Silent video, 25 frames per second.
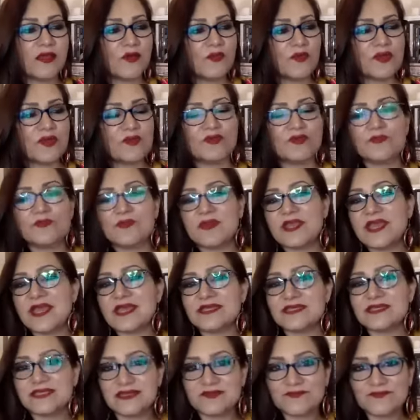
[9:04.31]
We would be
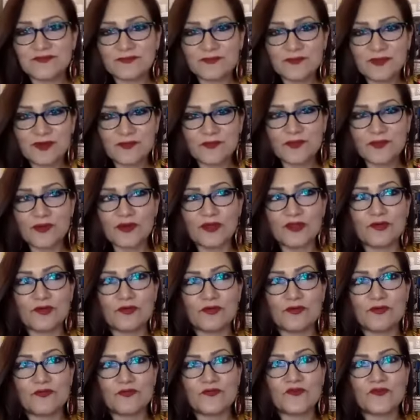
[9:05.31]
getting, you
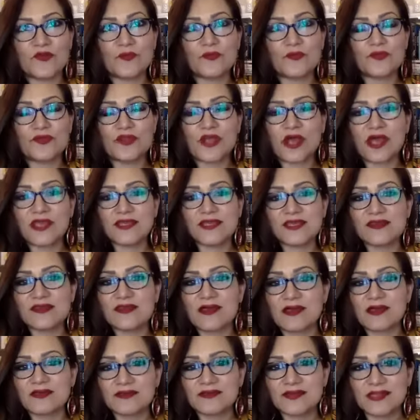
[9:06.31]
know, from Purani and
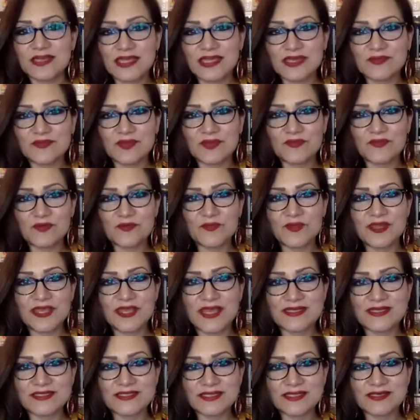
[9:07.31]
Arkali, we would be
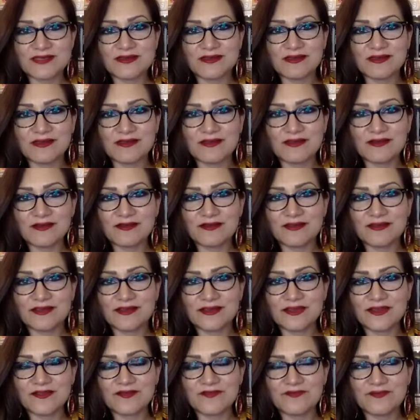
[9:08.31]
getting
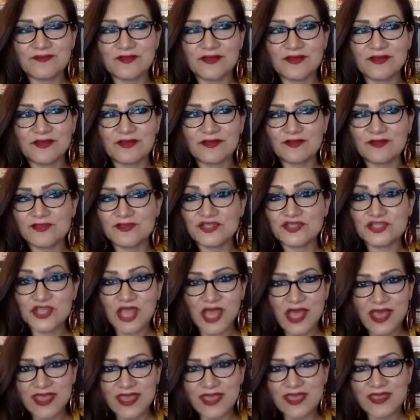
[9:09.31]

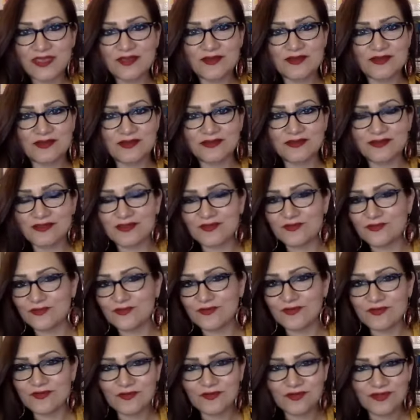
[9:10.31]
chai, you
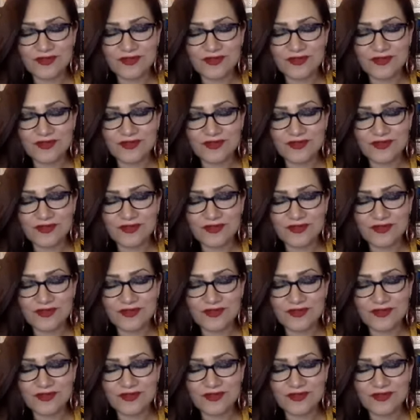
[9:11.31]
know,